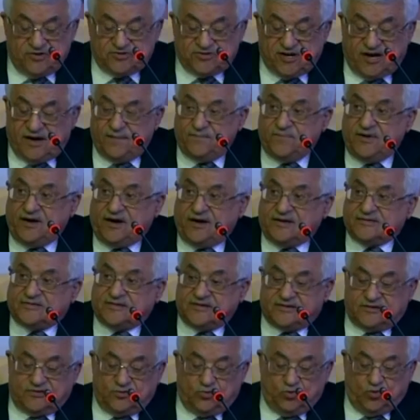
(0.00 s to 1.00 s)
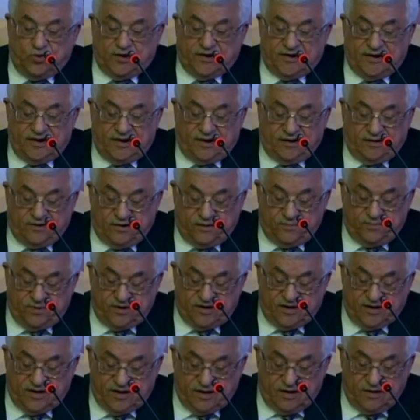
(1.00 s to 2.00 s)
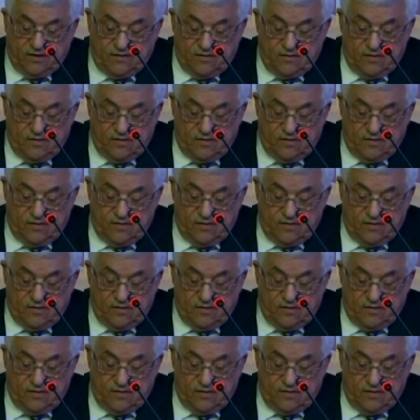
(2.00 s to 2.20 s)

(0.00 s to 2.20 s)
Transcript: I also would like to thank